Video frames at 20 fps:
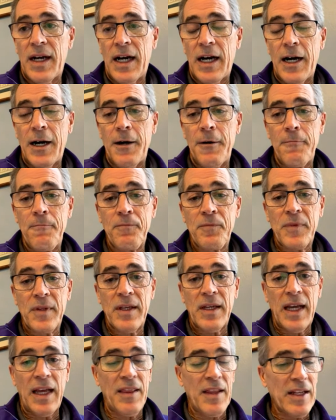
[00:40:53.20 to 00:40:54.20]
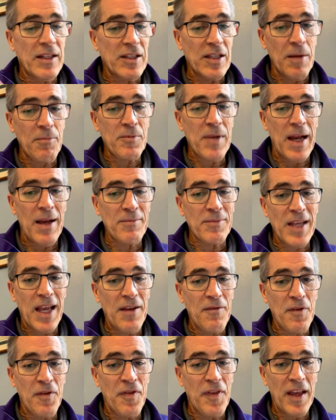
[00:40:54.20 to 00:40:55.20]
And then sometimes I
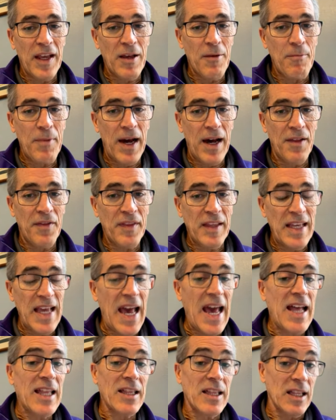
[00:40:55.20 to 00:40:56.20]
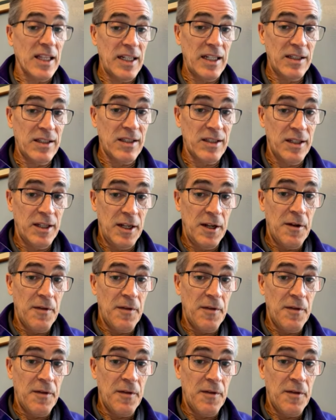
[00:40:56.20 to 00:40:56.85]
even think about the athletes